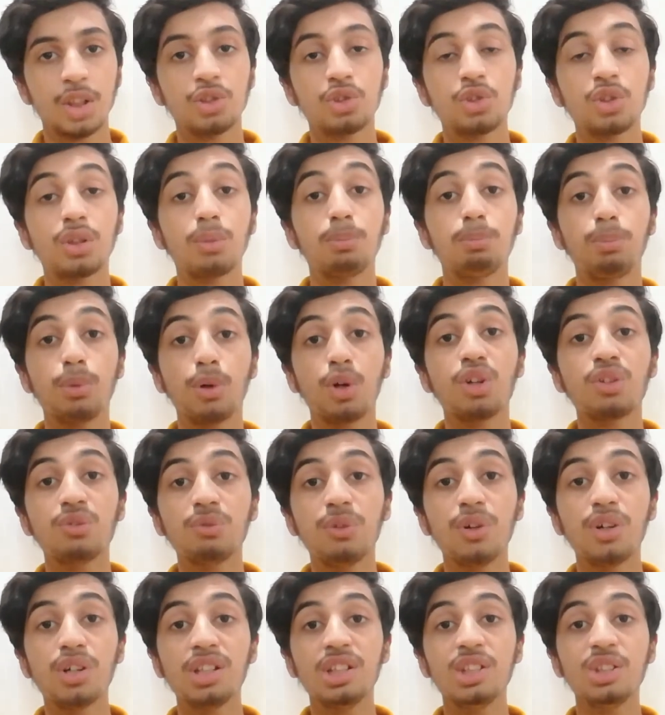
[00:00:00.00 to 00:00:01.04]
So the
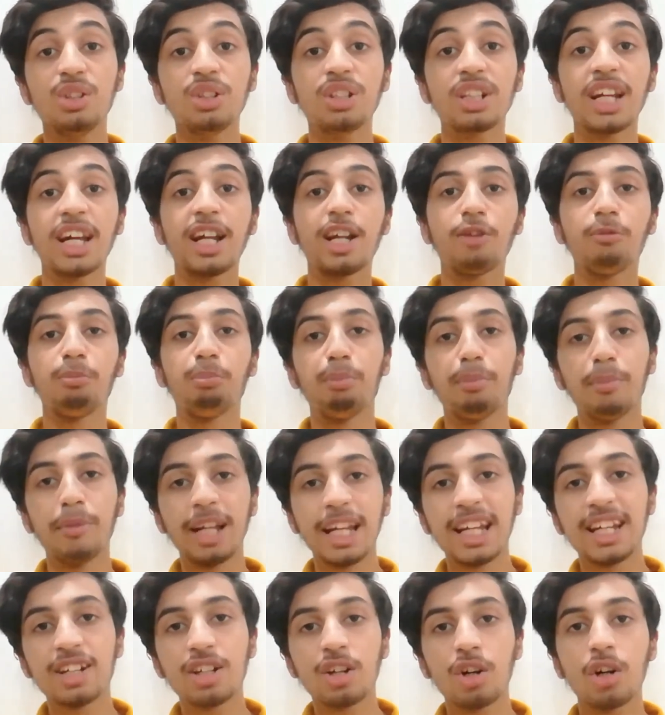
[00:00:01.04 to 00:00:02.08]
portfolio can
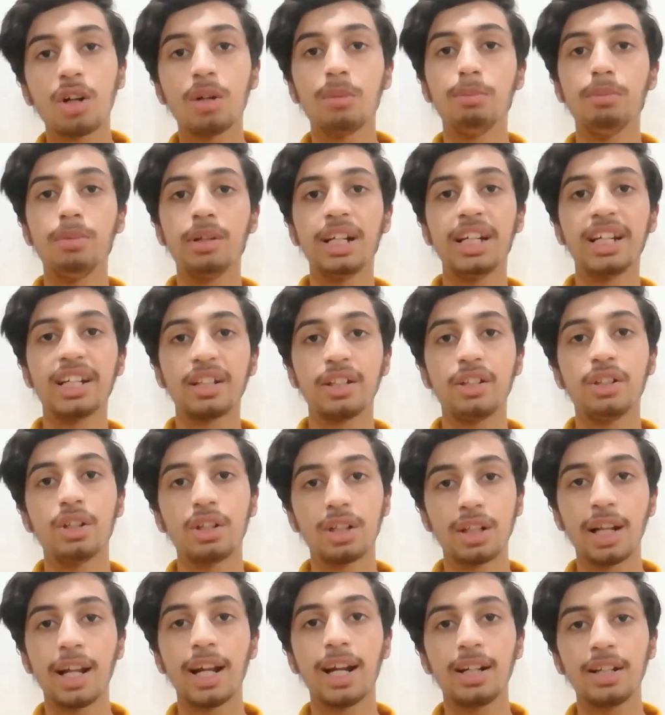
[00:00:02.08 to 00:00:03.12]
make or break your
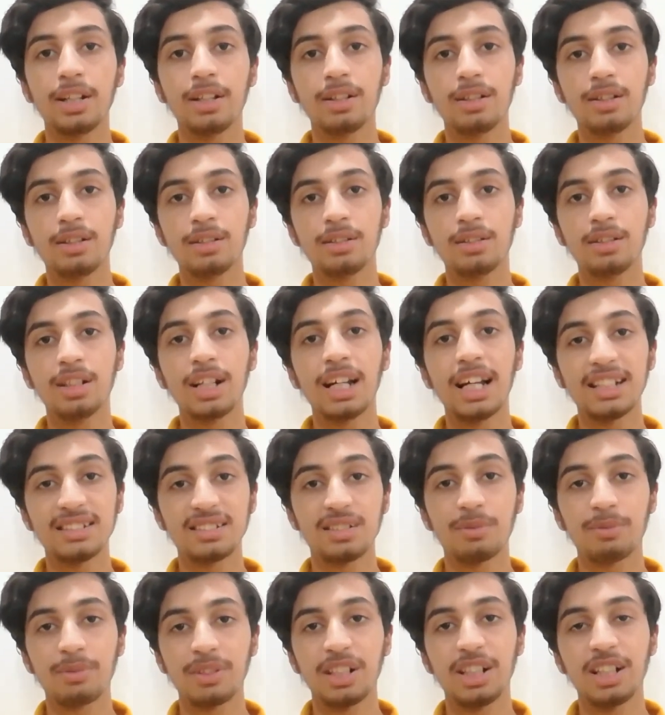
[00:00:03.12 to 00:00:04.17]
career as
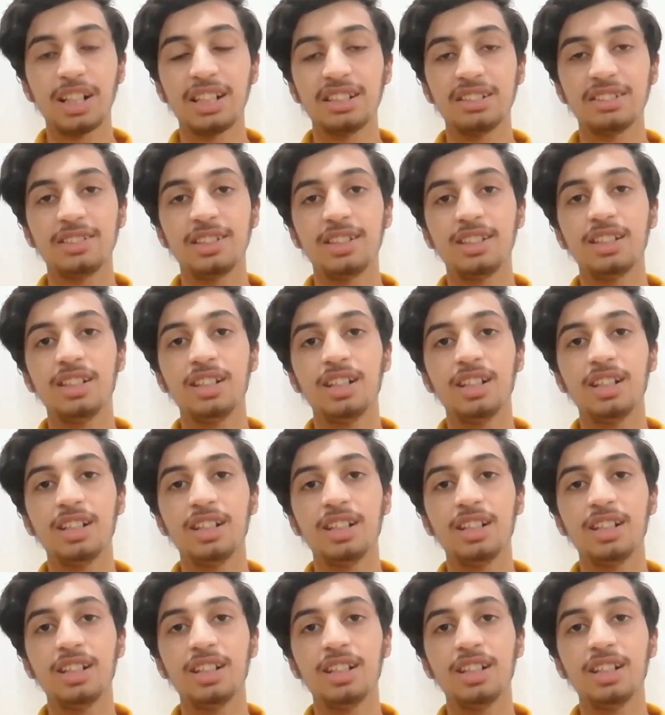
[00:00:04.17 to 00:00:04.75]
a freelancer,